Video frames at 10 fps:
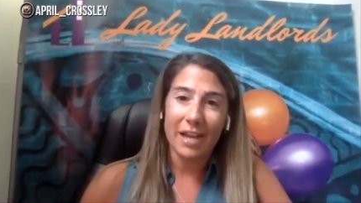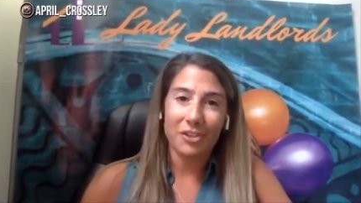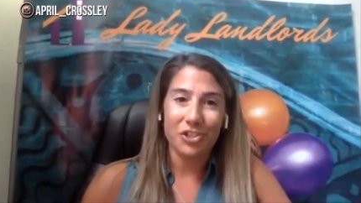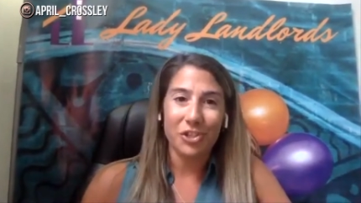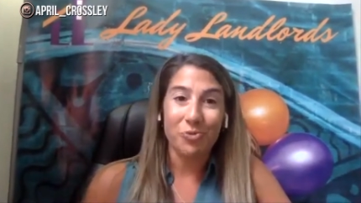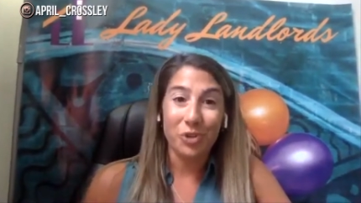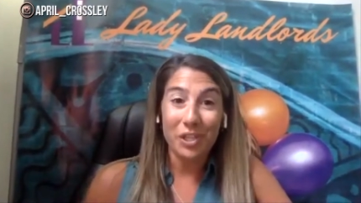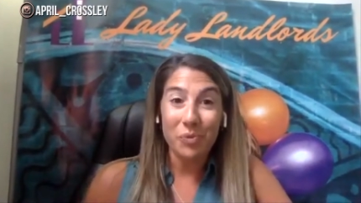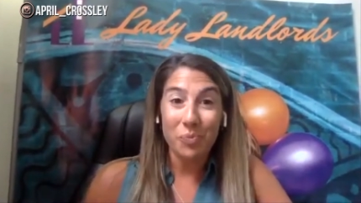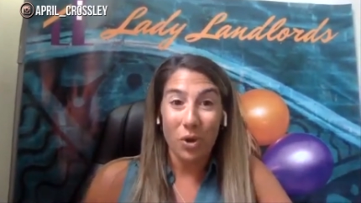actually
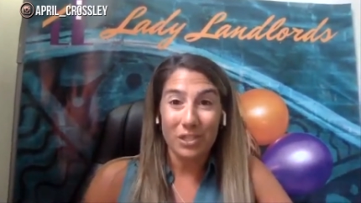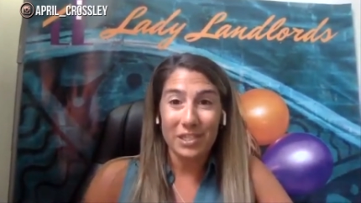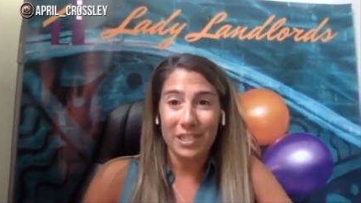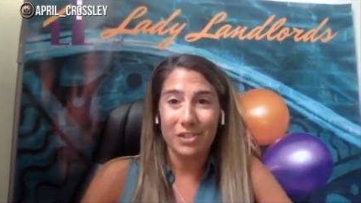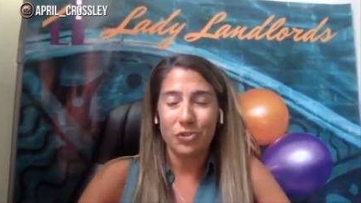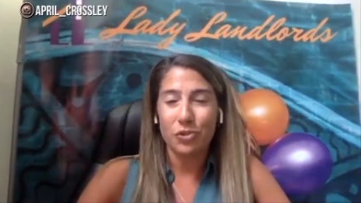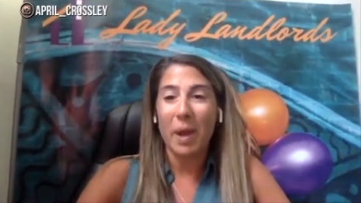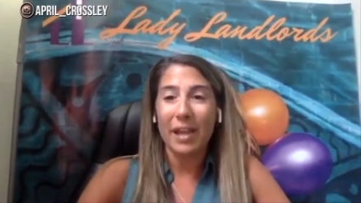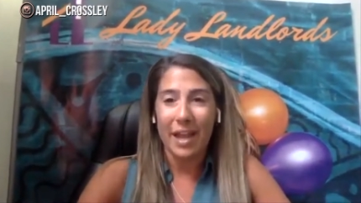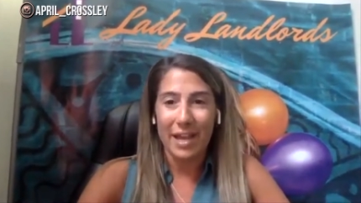really wanted to
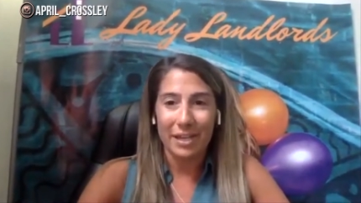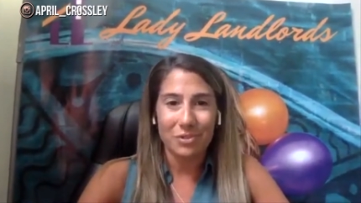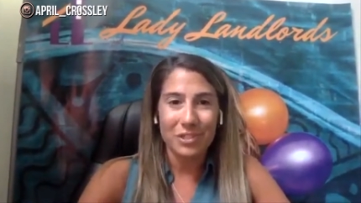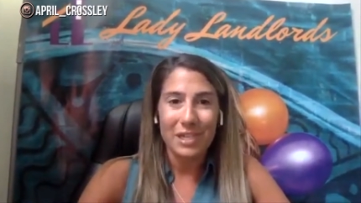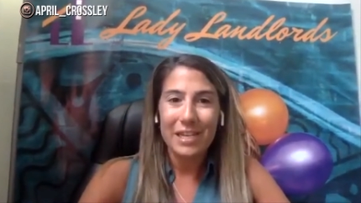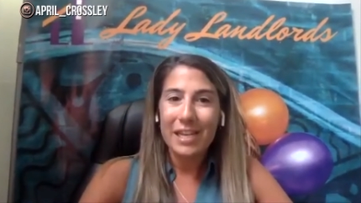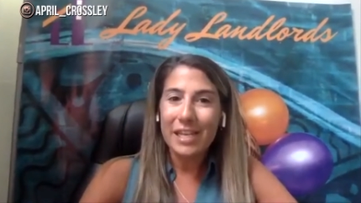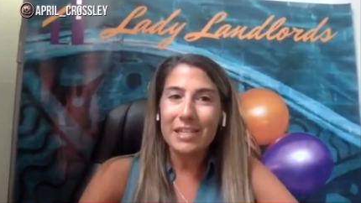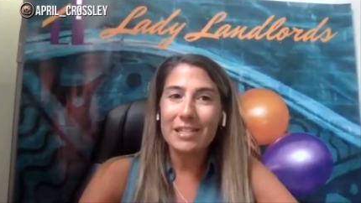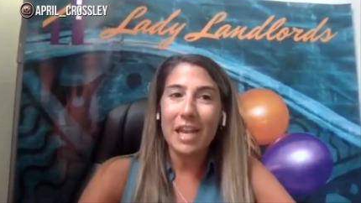buy a house
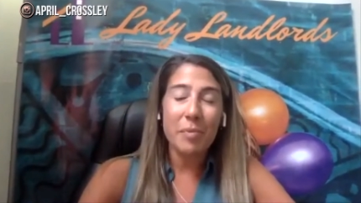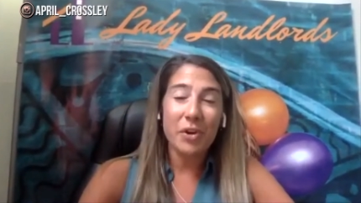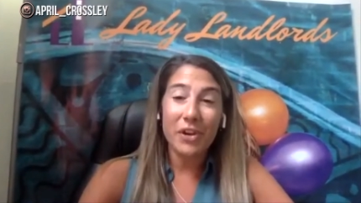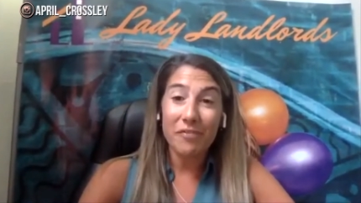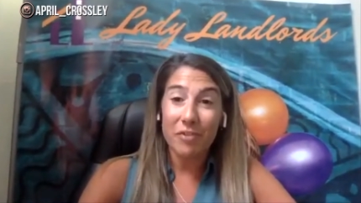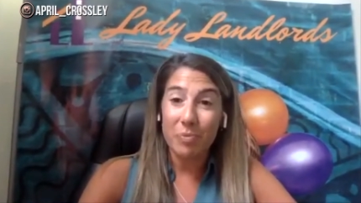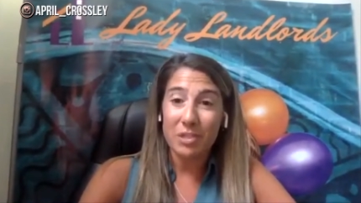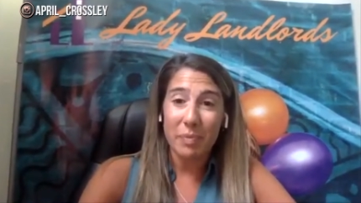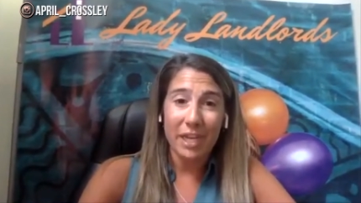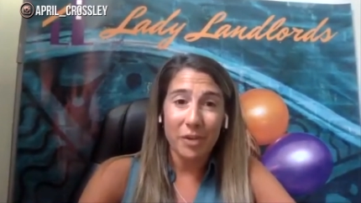He's an immigrant from the
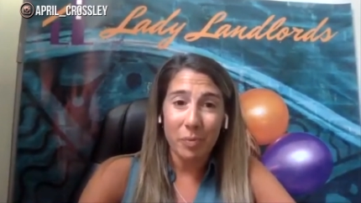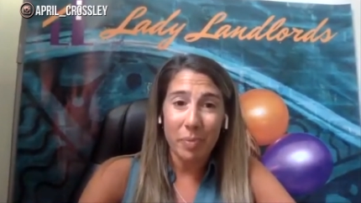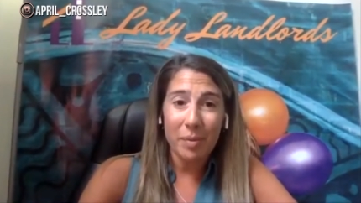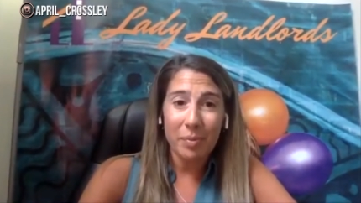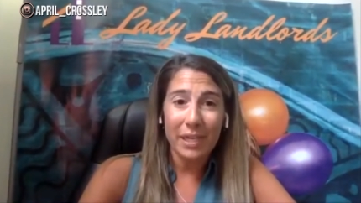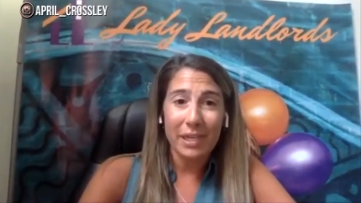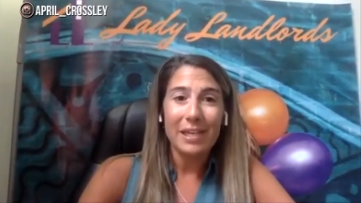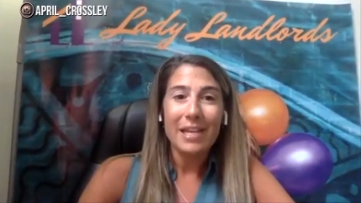Dominican Republic.